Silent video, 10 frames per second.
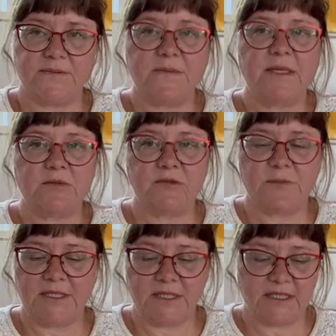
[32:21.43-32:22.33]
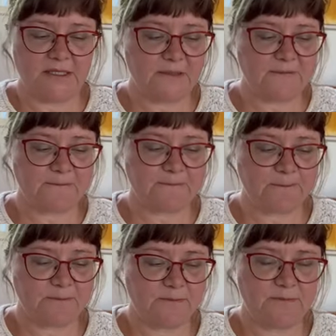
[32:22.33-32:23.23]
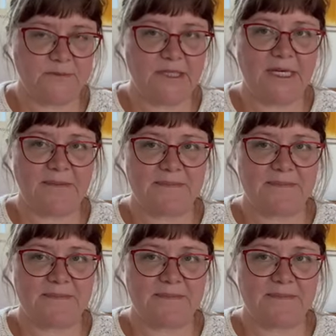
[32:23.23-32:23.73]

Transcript: that would be nice. Yeah.